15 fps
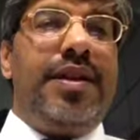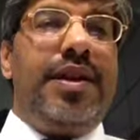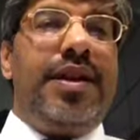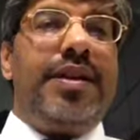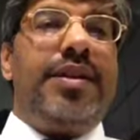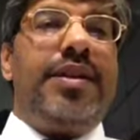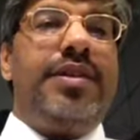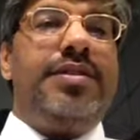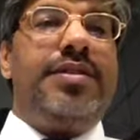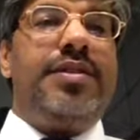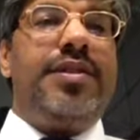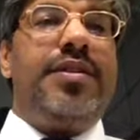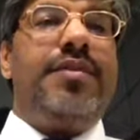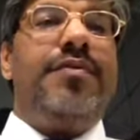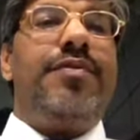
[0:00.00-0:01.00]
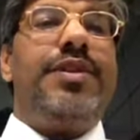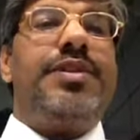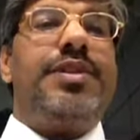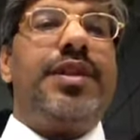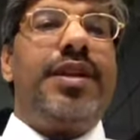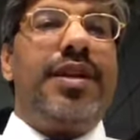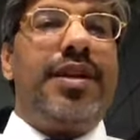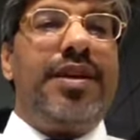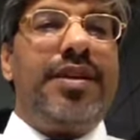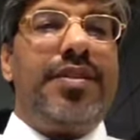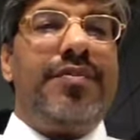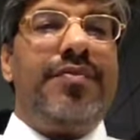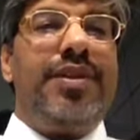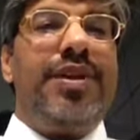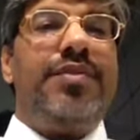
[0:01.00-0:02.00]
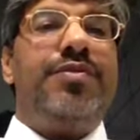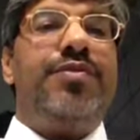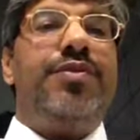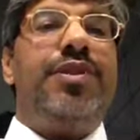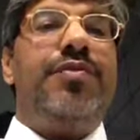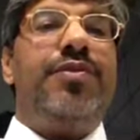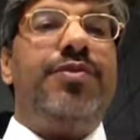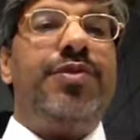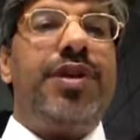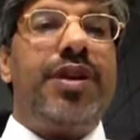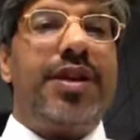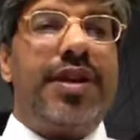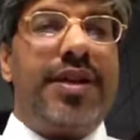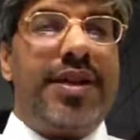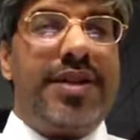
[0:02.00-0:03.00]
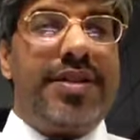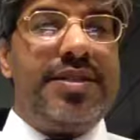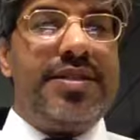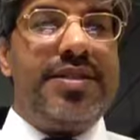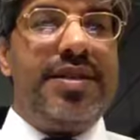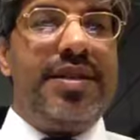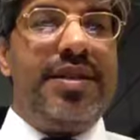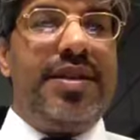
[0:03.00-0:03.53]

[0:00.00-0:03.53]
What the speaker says: At least once in a year, we have to review the targets,